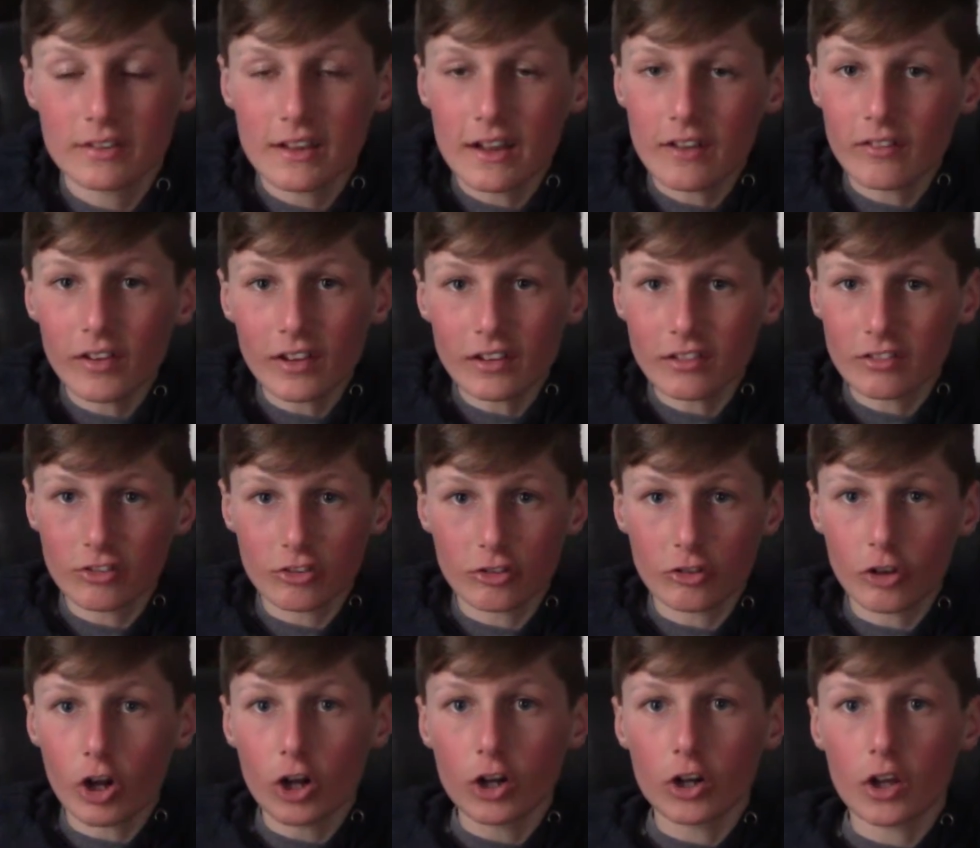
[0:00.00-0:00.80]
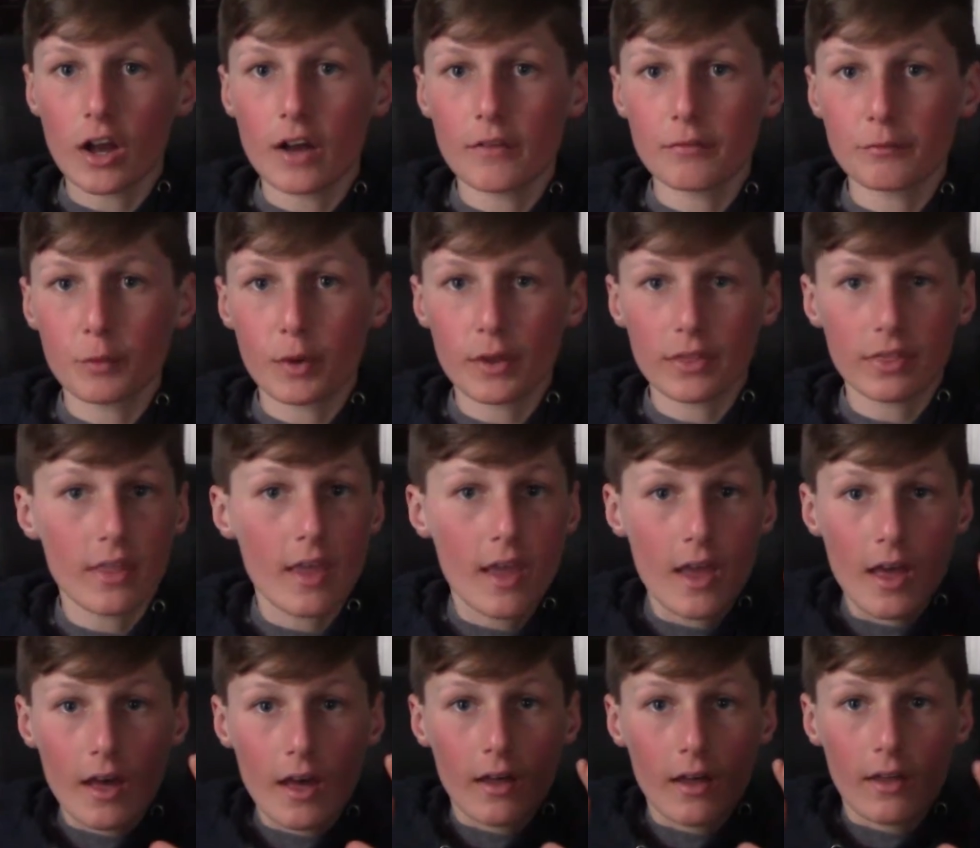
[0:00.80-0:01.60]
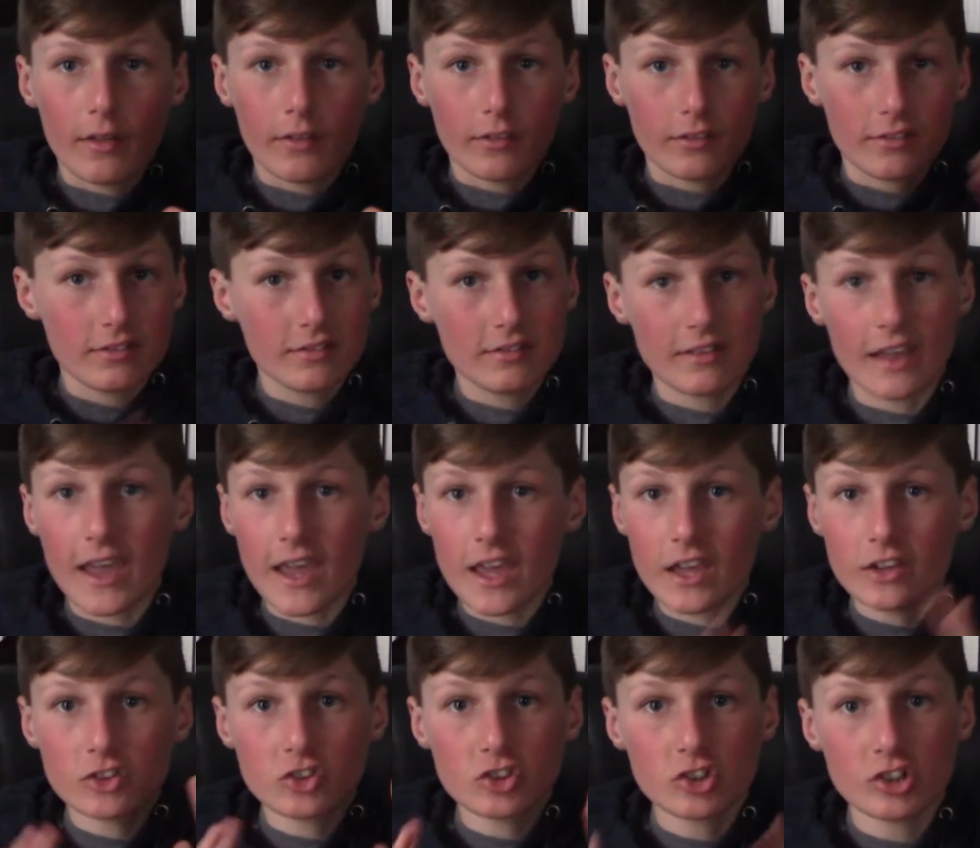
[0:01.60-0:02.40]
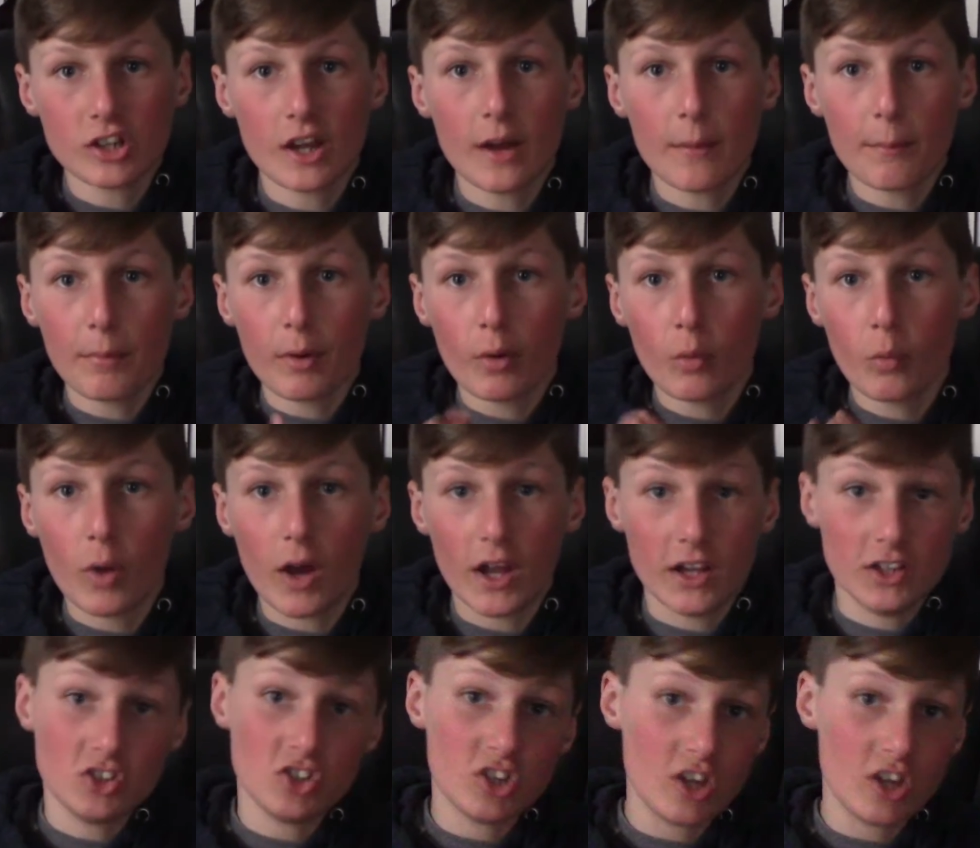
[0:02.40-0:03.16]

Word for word: Now let's start off with stage number one.